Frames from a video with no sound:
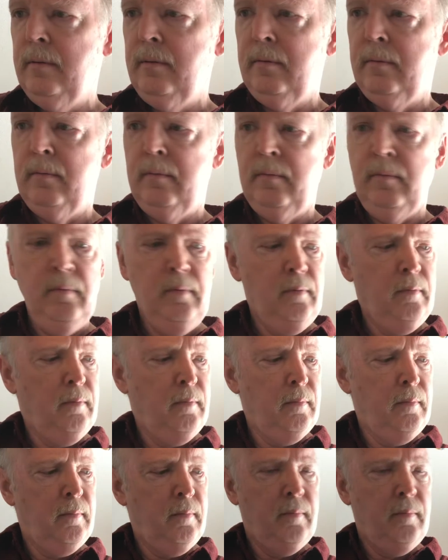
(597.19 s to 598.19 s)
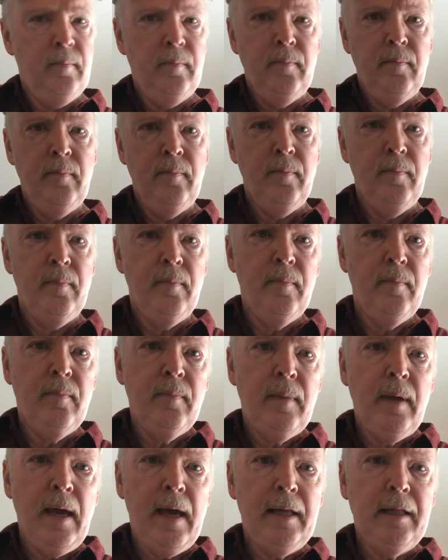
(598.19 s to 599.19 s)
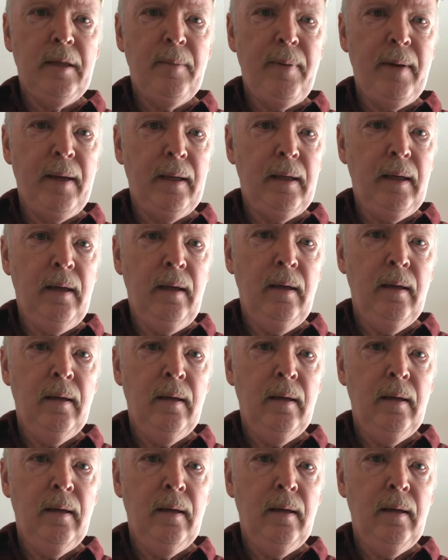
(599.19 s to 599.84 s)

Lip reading: Add the pinky.